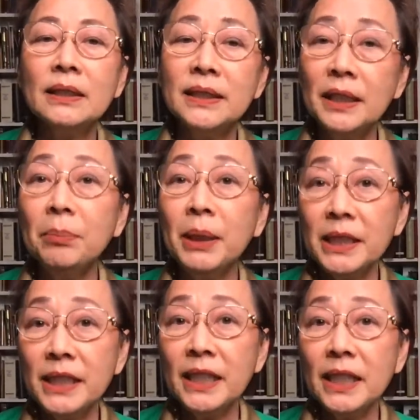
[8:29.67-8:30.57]

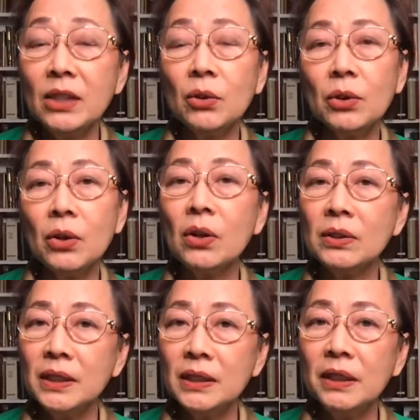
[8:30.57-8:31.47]
CBT or
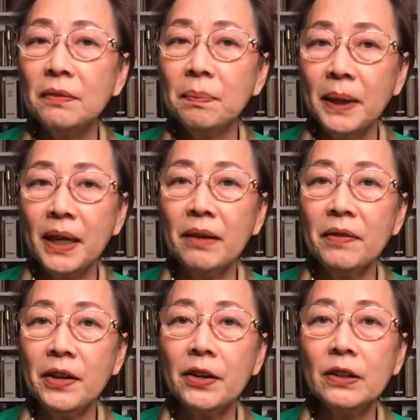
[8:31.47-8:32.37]
cognitive
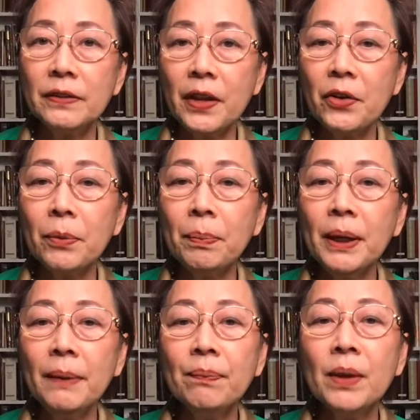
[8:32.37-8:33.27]
behavioral therapy